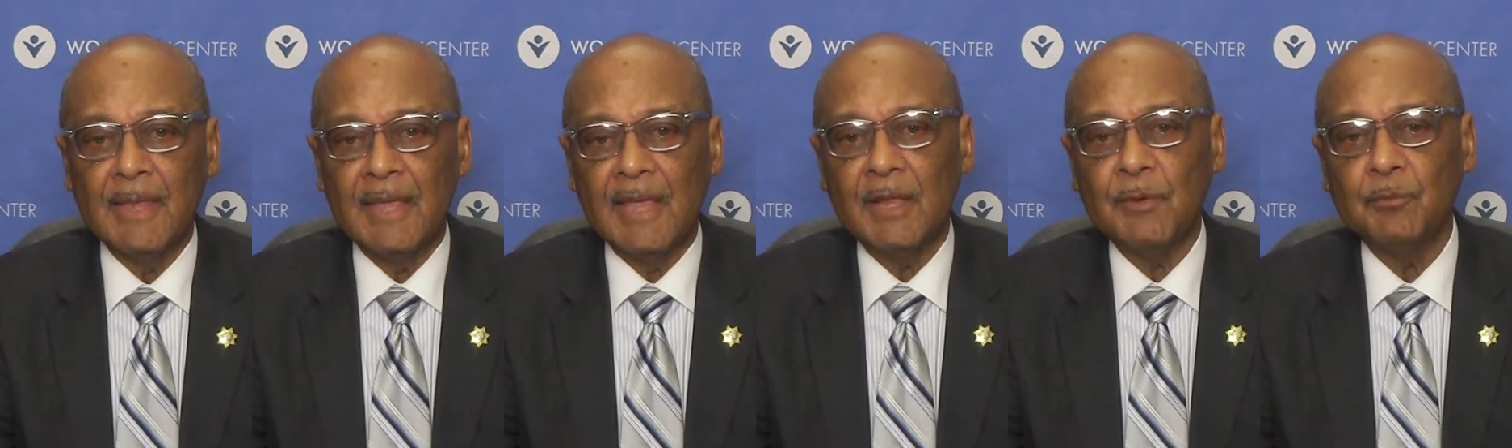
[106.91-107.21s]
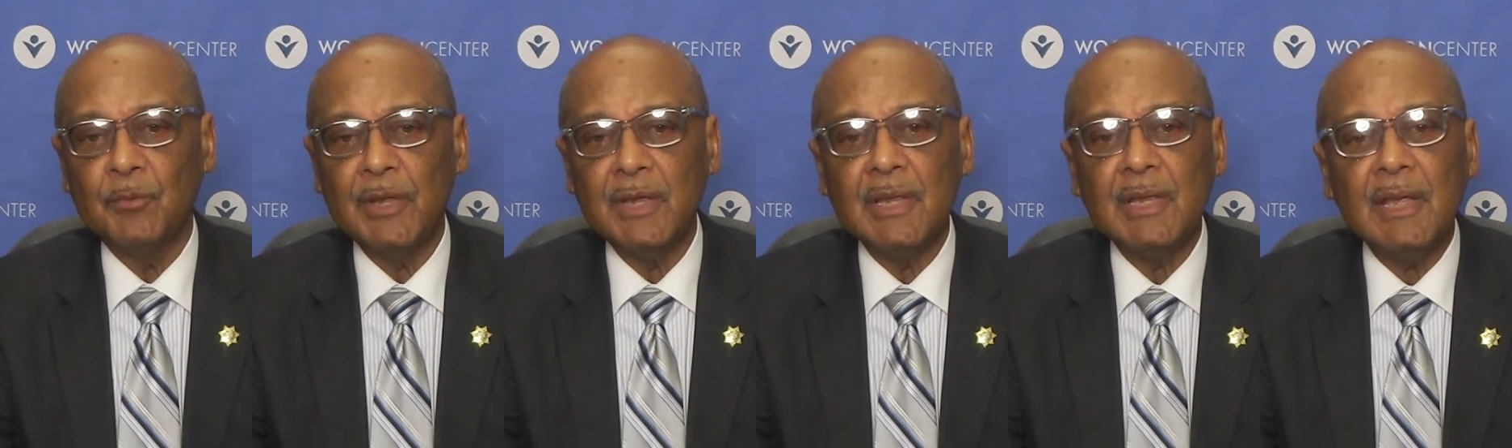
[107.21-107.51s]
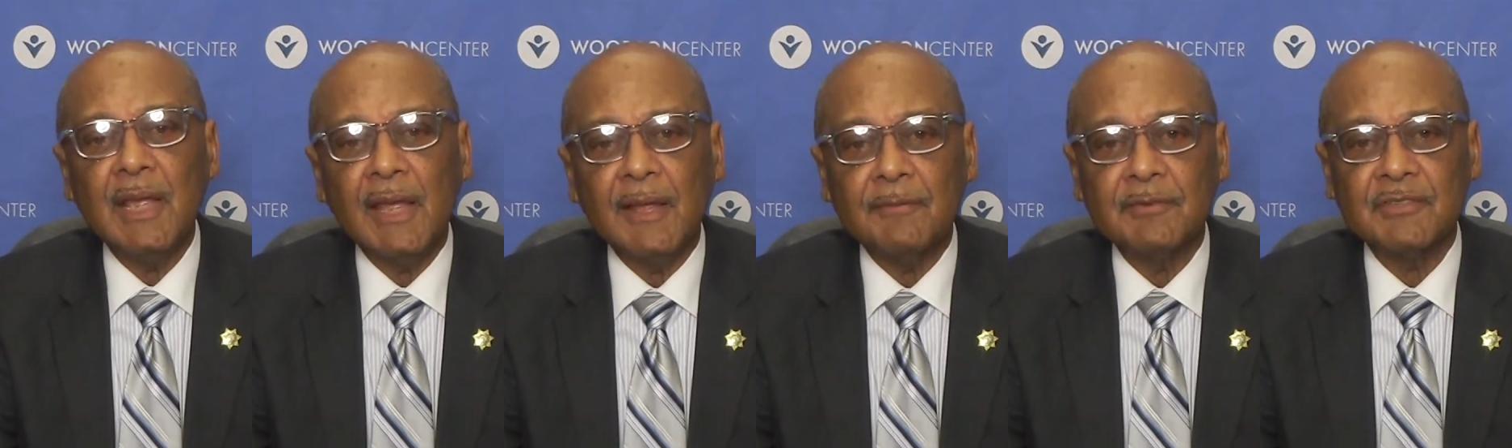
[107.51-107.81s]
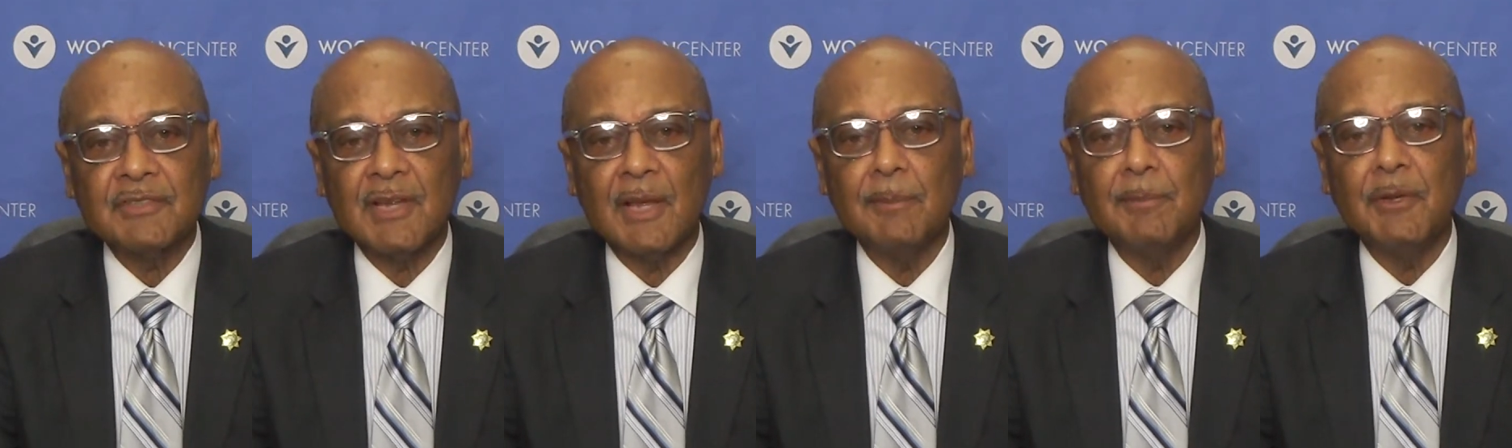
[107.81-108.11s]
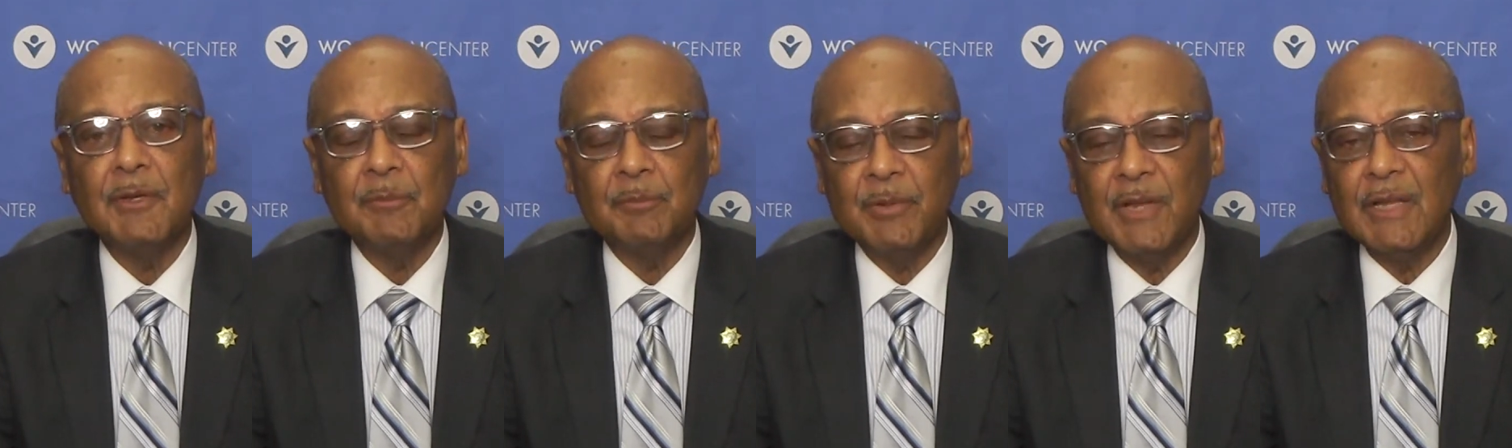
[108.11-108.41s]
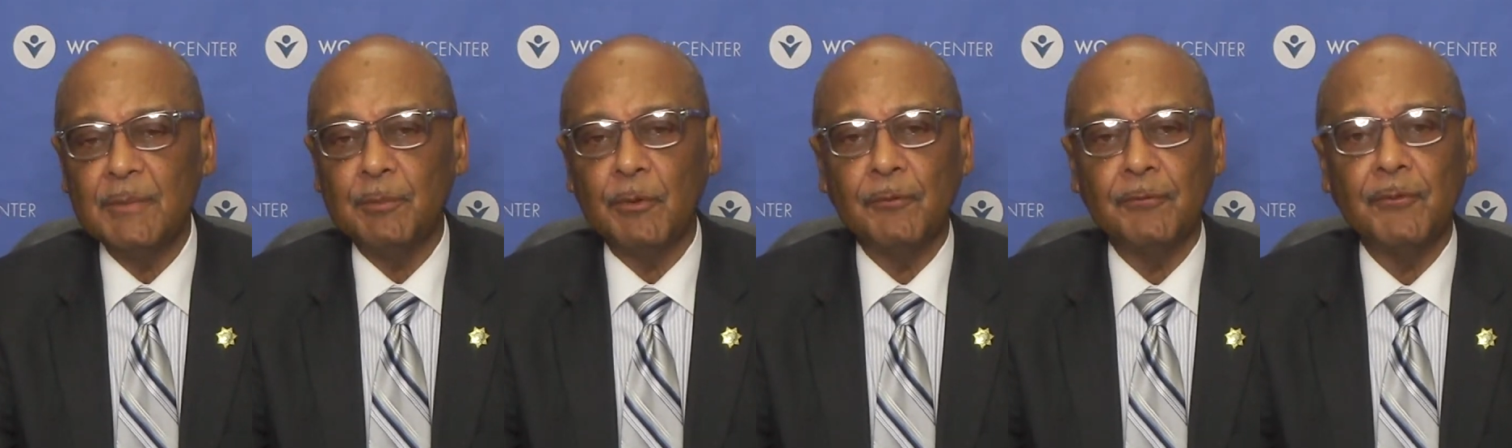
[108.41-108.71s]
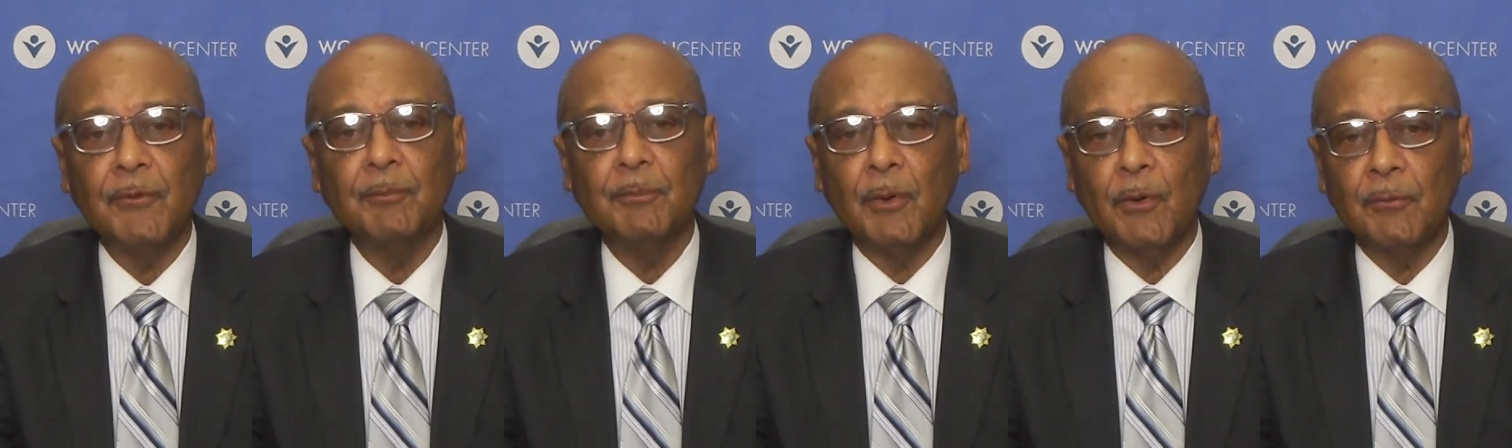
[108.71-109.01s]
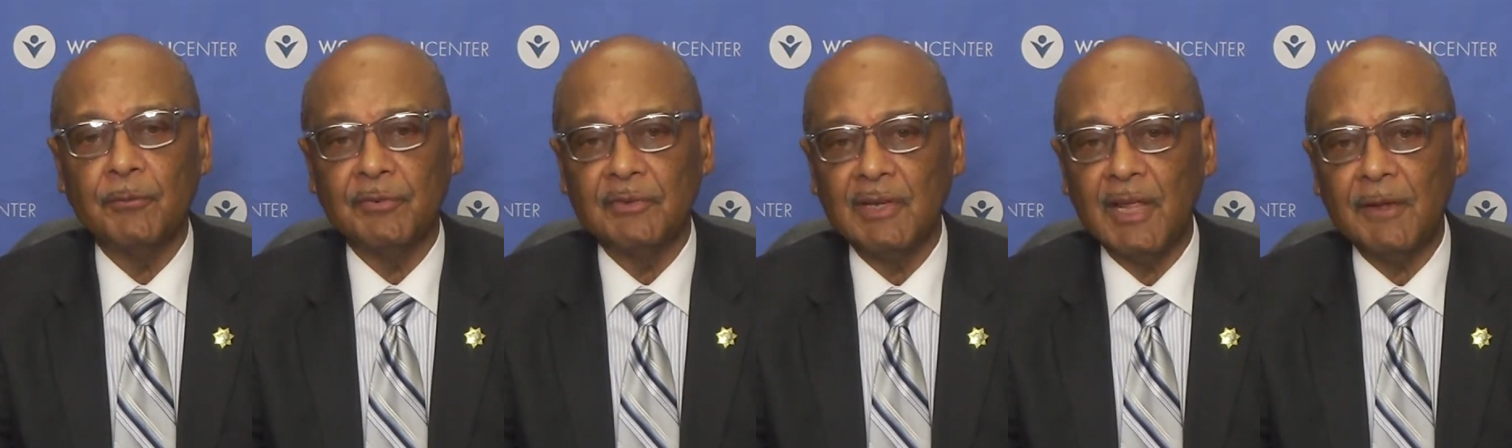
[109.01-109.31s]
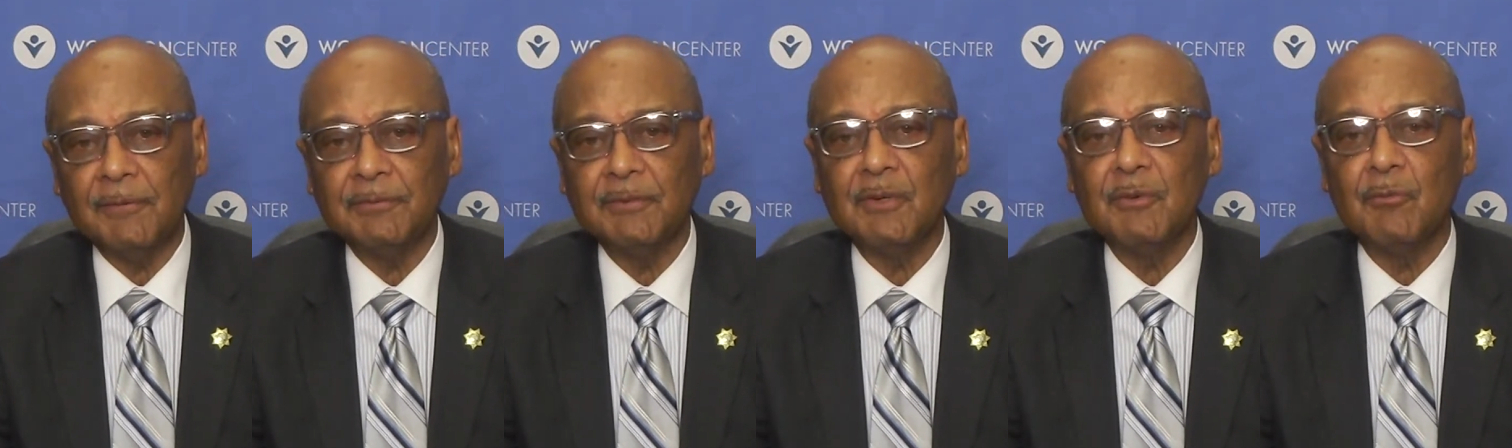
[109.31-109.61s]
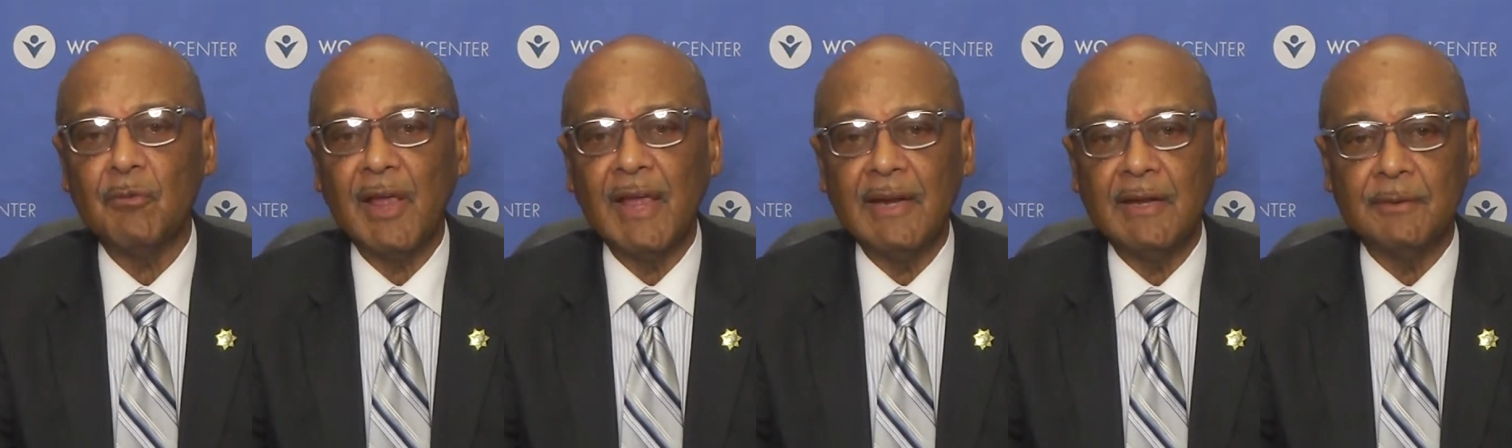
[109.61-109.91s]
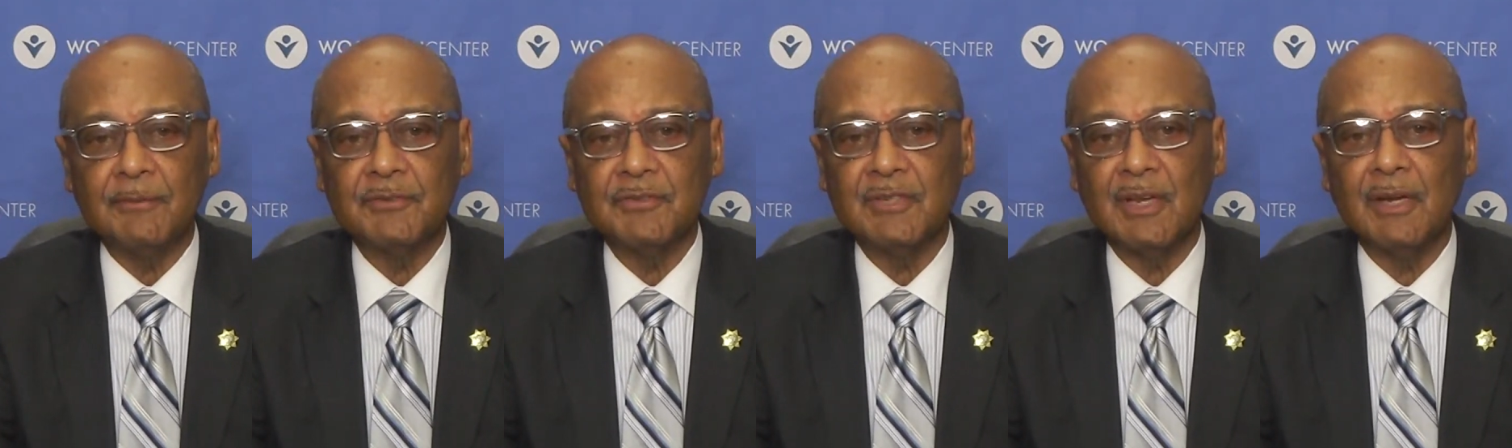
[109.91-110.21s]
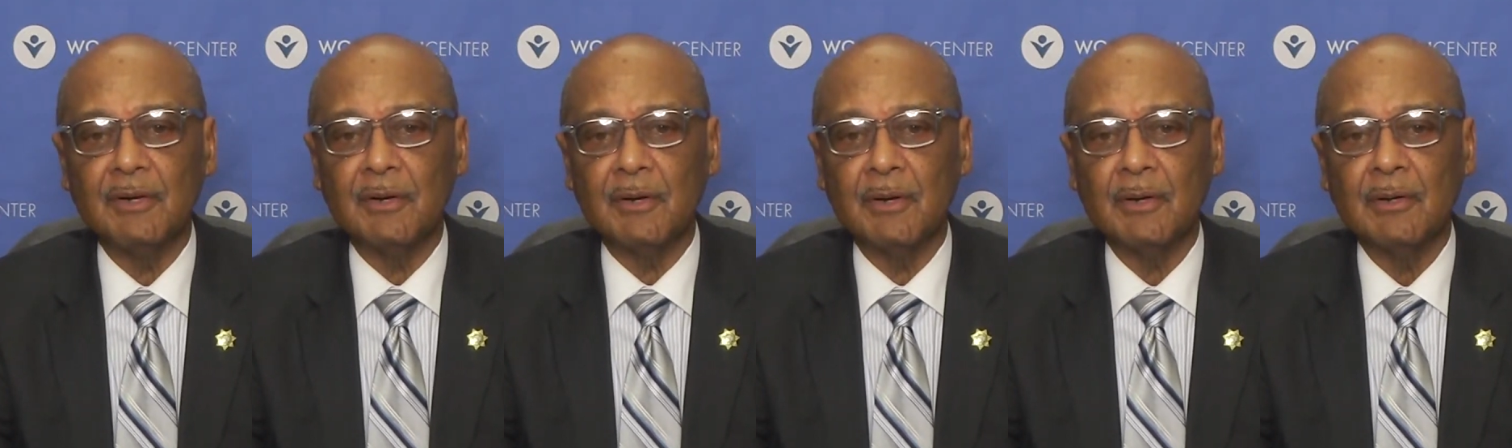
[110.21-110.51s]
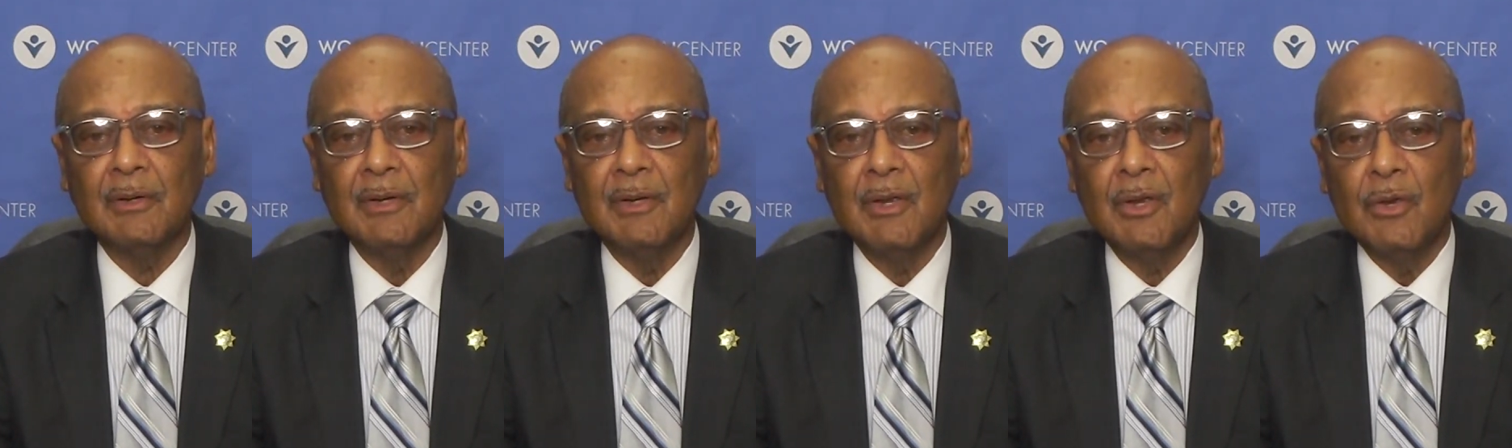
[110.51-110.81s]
And we have summoned people from both left and right of center